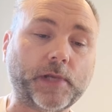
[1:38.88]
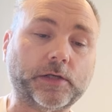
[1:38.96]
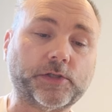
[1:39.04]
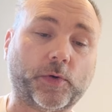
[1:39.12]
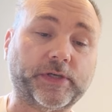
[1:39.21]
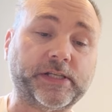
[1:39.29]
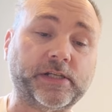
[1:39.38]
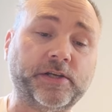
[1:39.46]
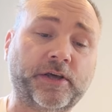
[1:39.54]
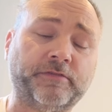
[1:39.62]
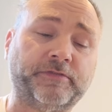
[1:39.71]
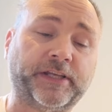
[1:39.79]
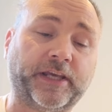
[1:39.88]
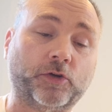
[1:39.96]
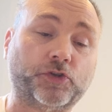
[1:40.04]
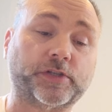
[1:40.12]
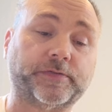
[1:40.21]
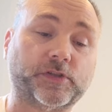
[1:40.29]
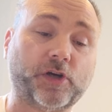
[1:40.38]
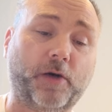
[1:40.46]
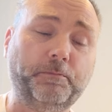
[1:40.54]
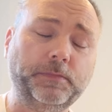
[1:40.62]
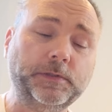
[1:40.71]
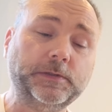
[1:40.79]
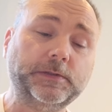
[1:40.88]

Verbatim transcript: So I did another video just for Tom.